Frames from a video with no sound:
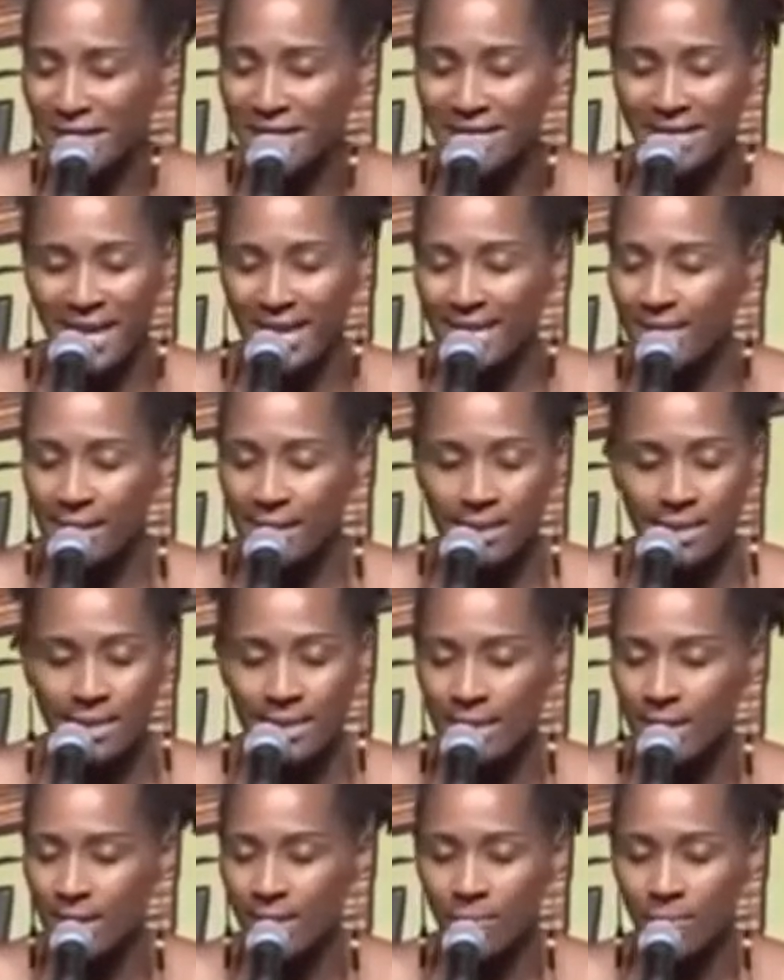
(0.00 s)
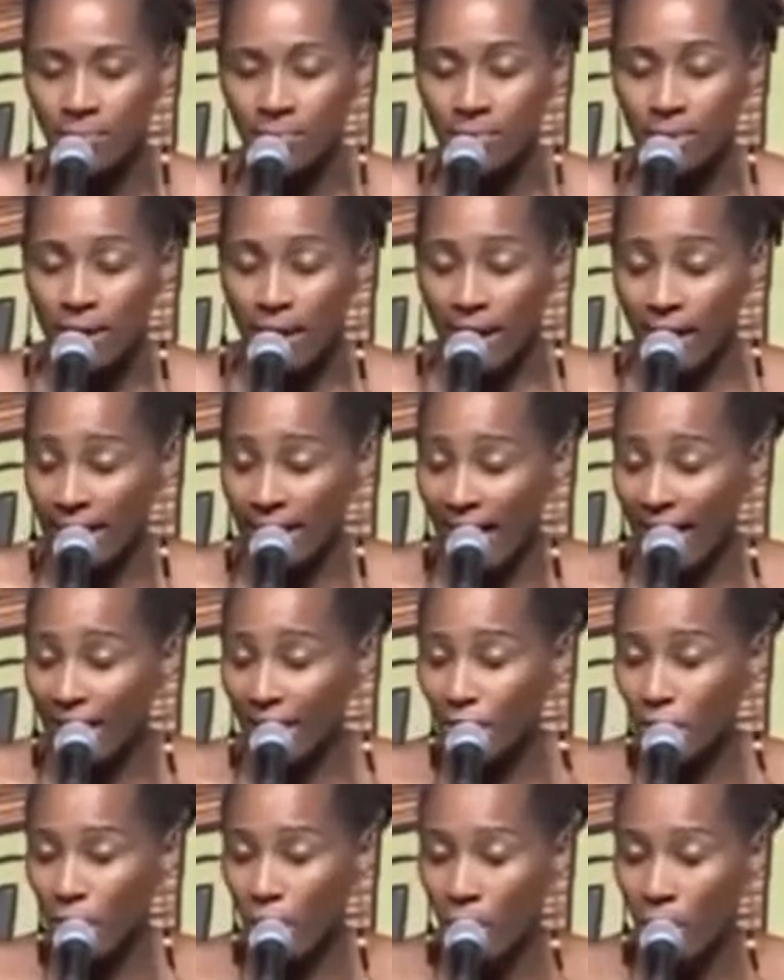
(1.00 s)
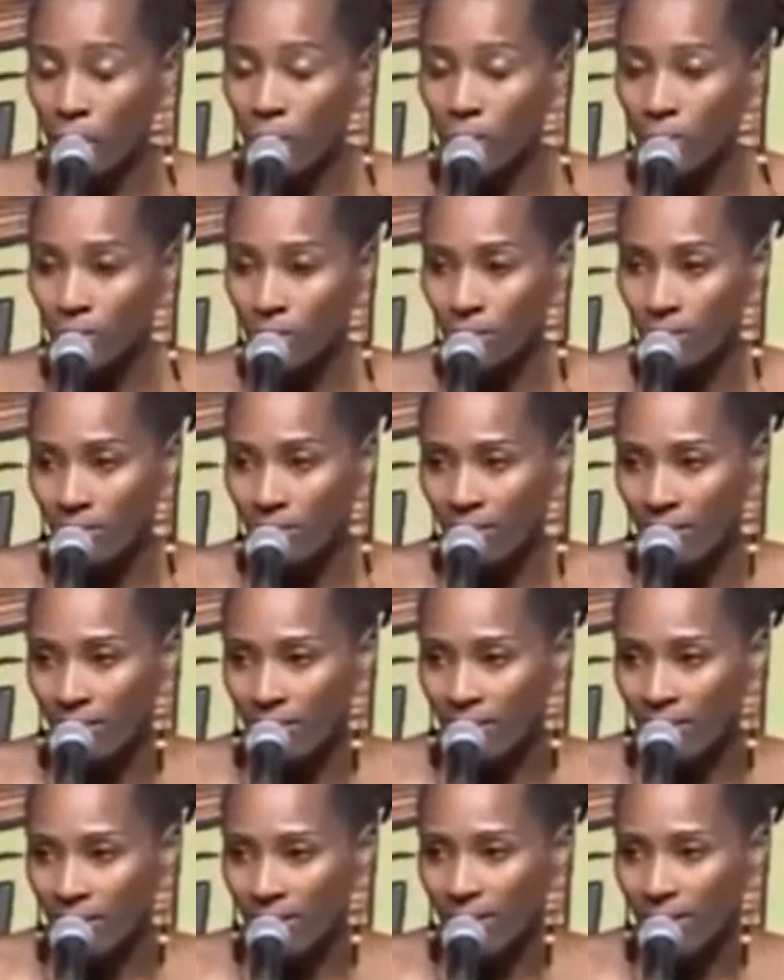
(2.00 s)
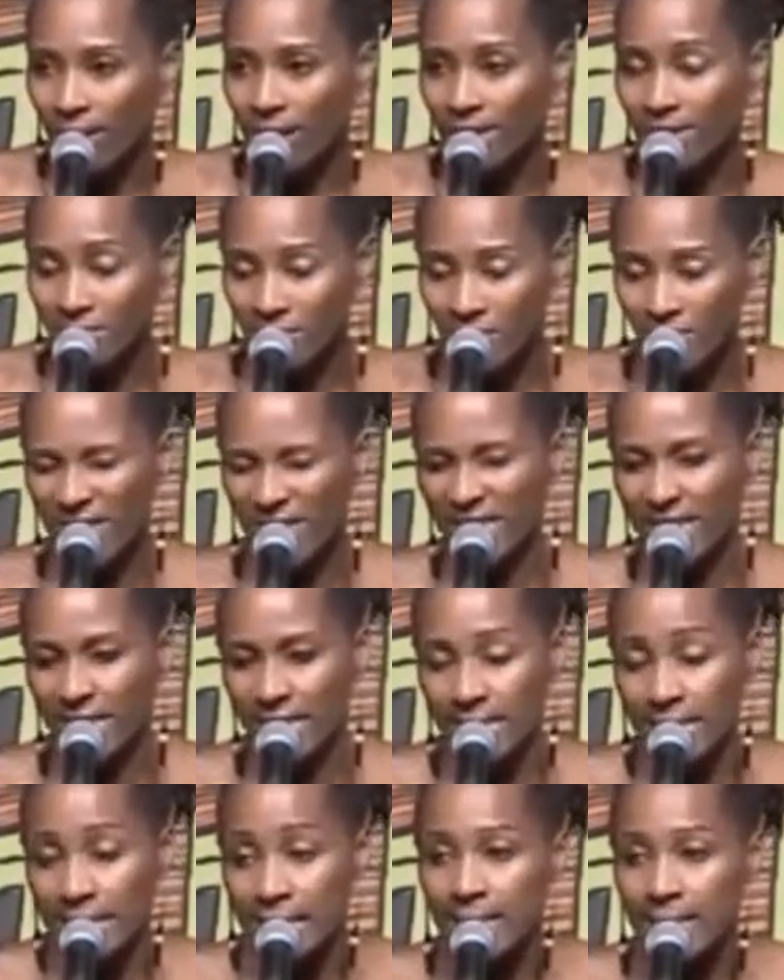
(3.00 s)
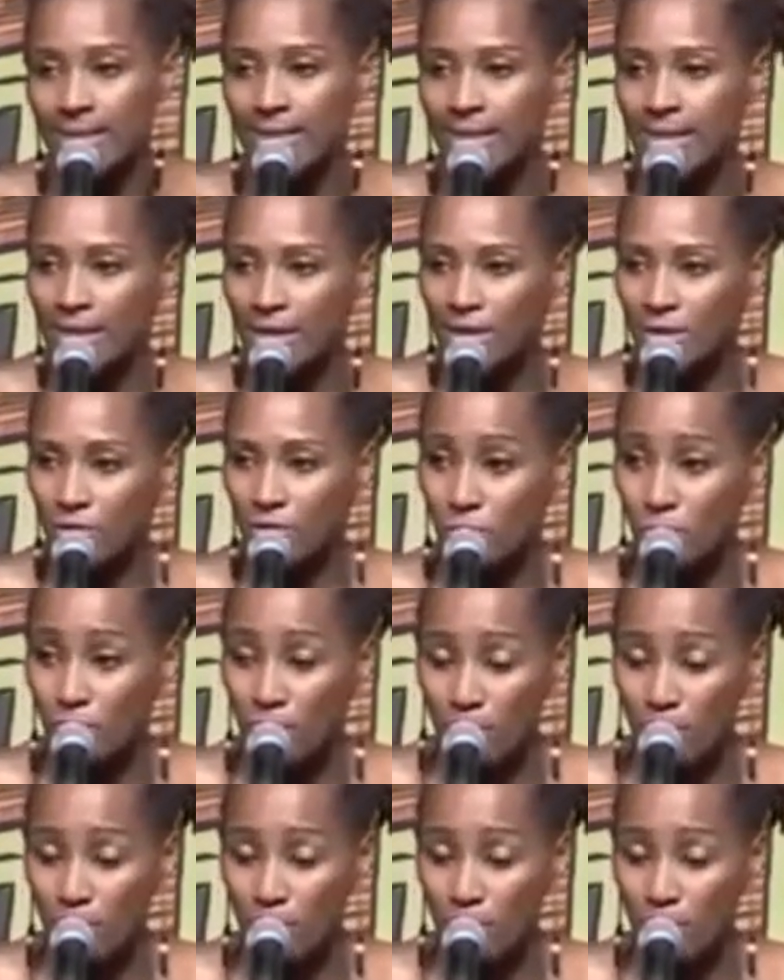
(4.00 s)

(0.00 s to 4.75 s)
descendant, and I know it's not a sin to